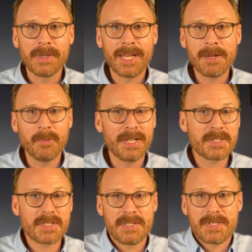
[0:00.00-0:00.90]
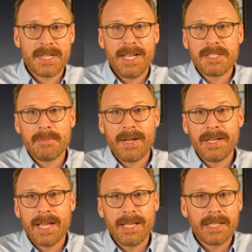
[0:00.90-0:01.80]
He once said to my
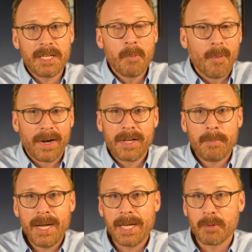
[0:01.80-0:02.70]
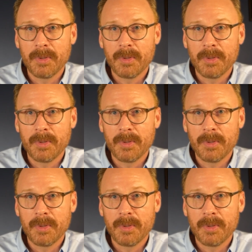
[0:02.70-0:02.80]
dad that he wanted a bike.